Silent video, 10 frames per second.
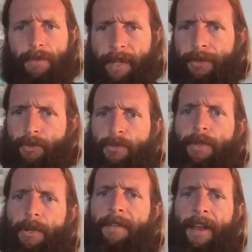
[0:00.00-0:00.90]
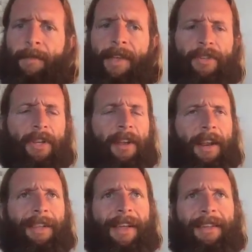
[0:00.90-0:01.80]
like true year of animation. And
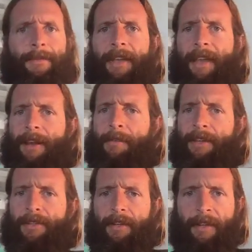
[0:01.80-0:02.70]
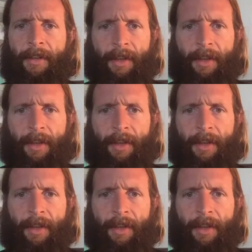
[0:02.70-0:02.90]
I like to make animation